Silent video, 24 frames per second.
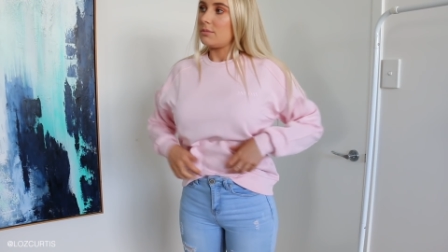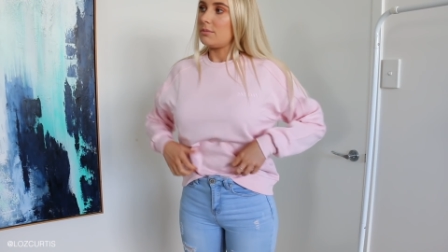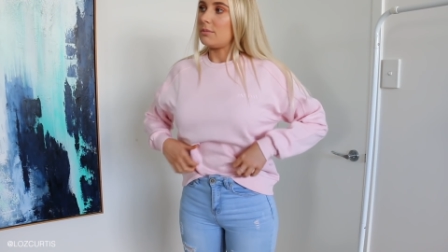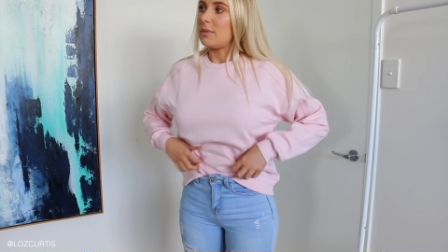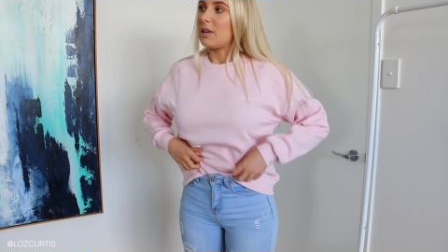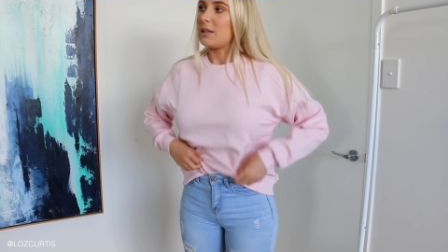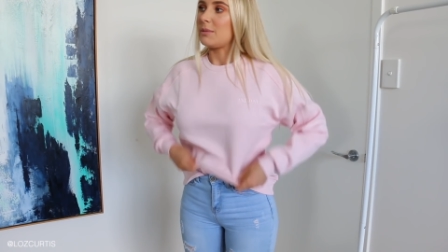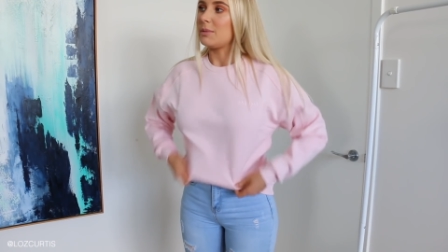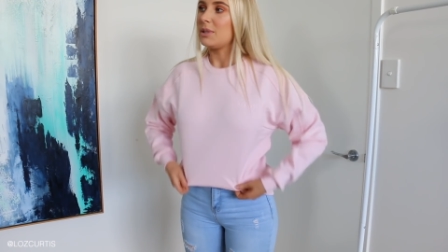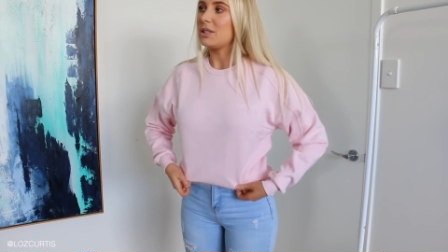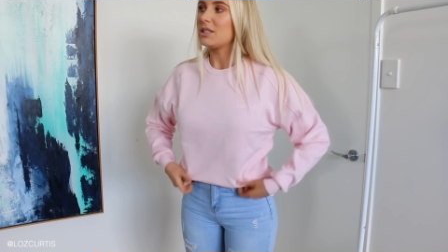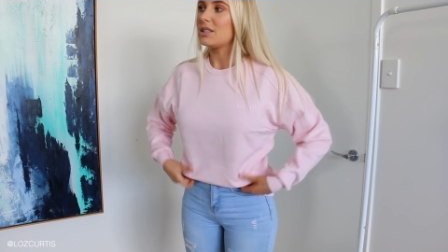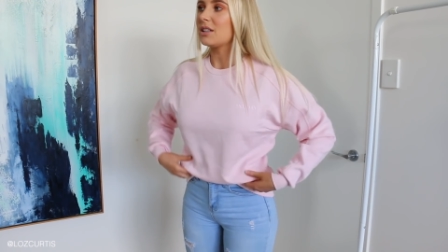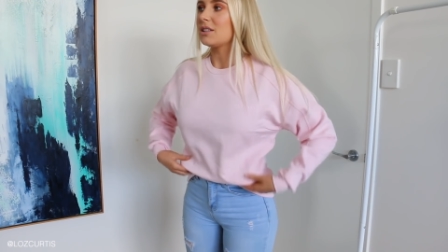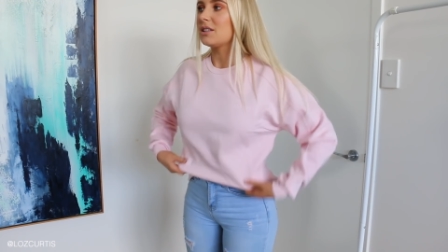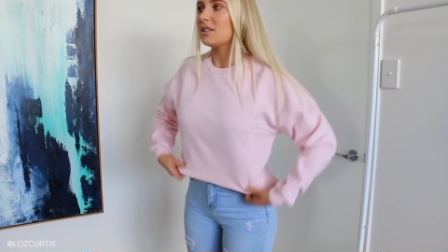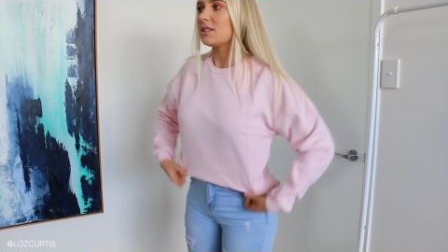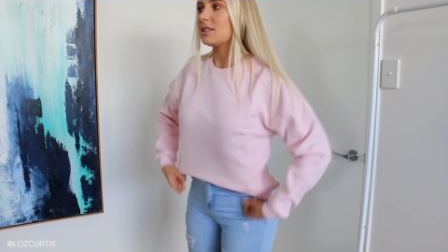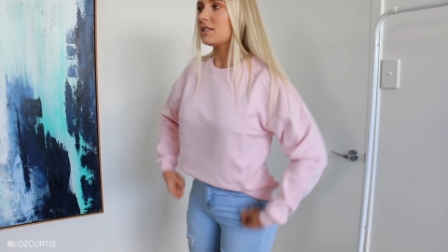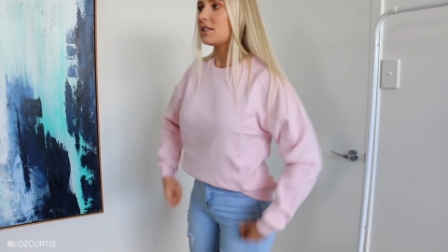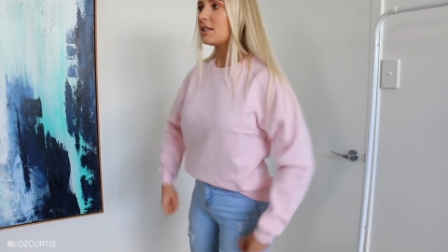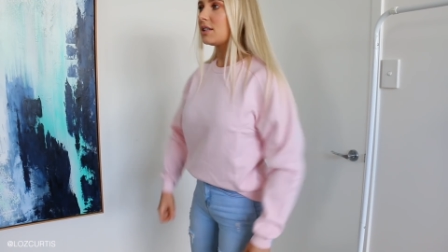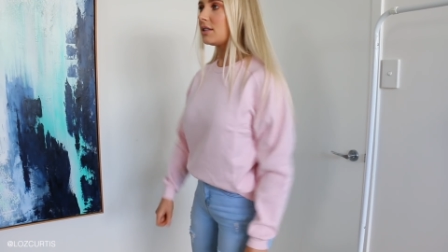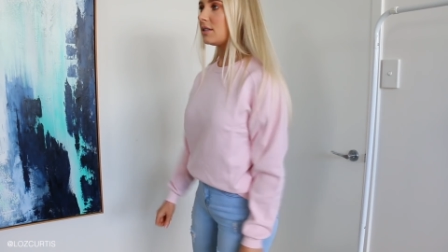maybe tuck
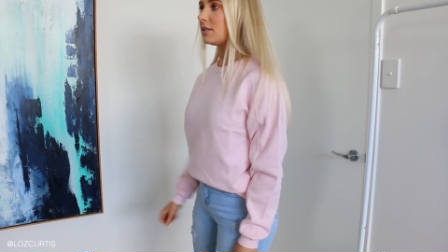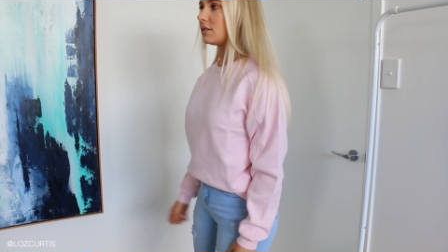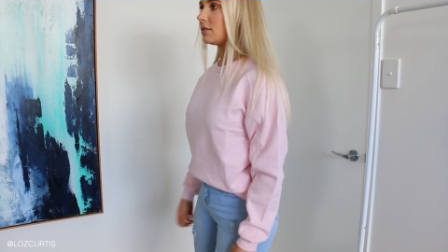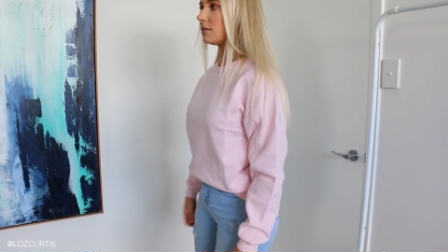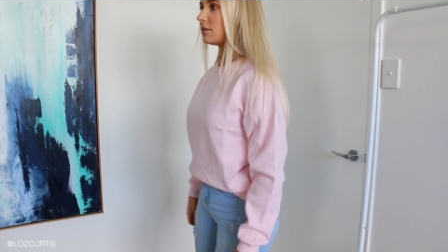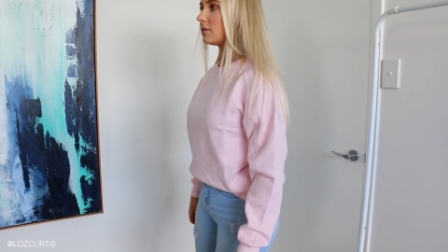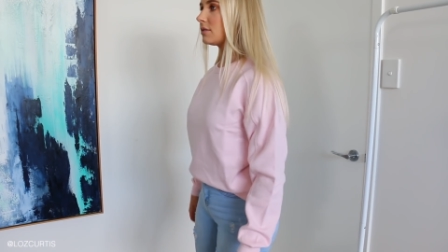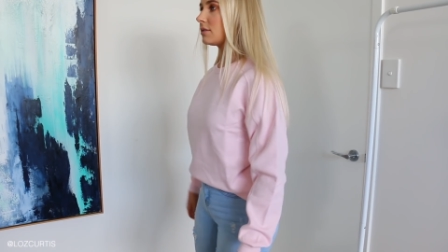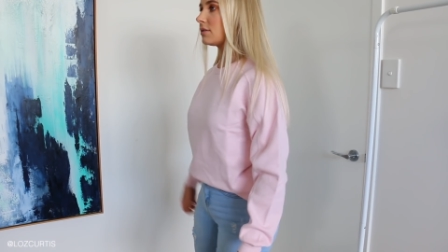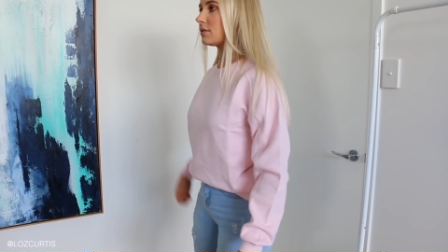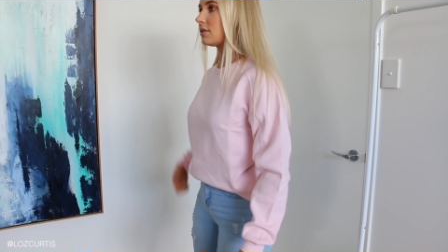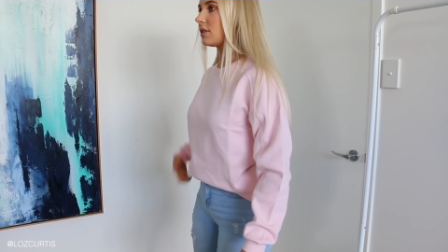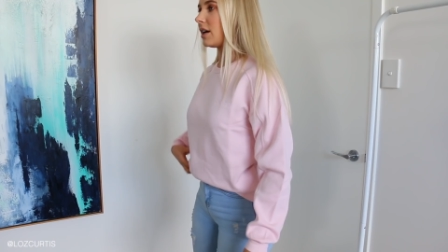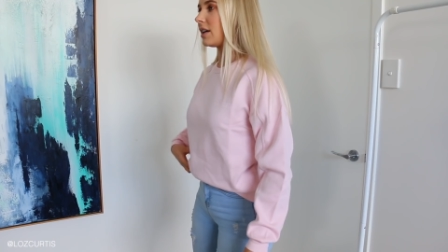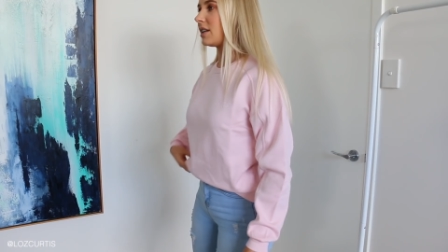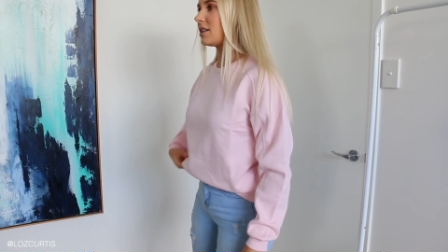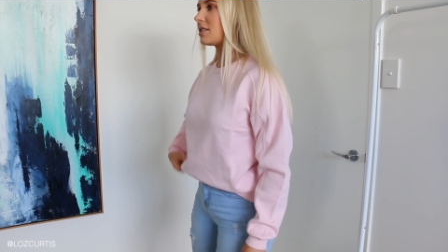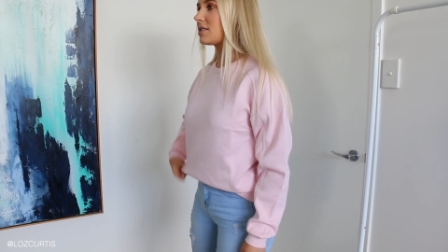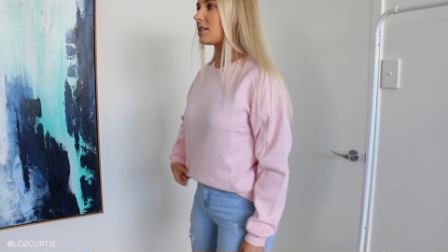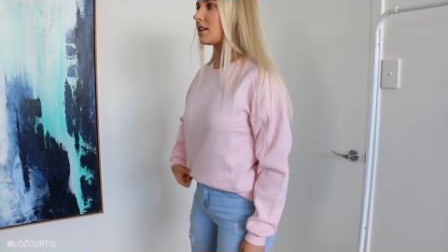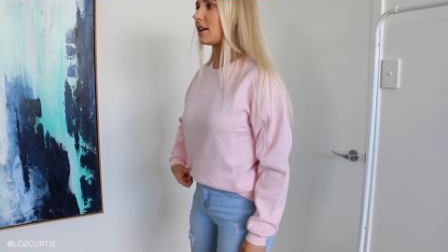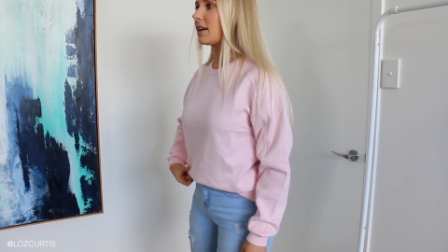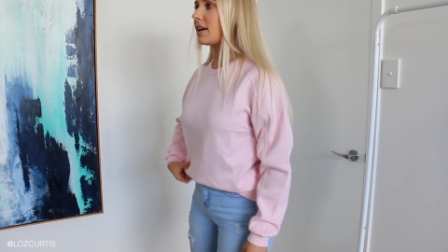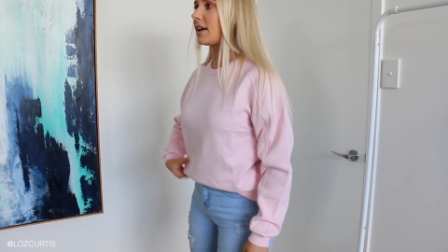this in I
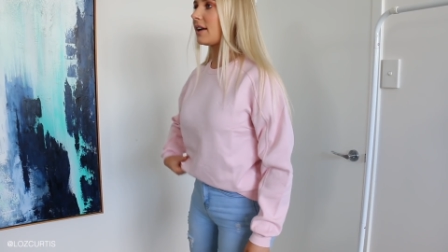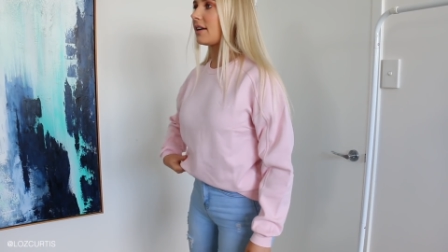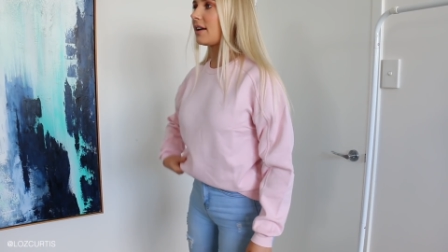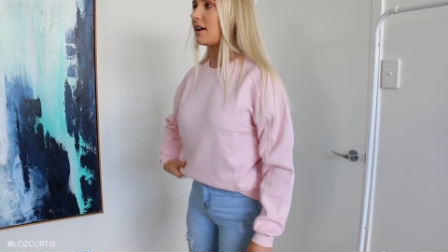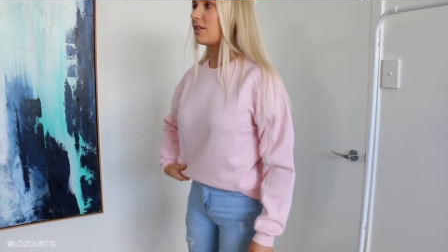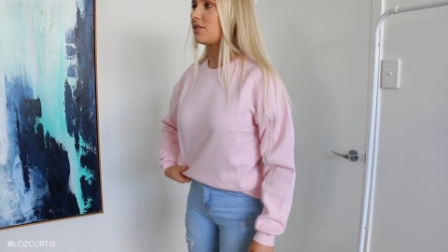just tuck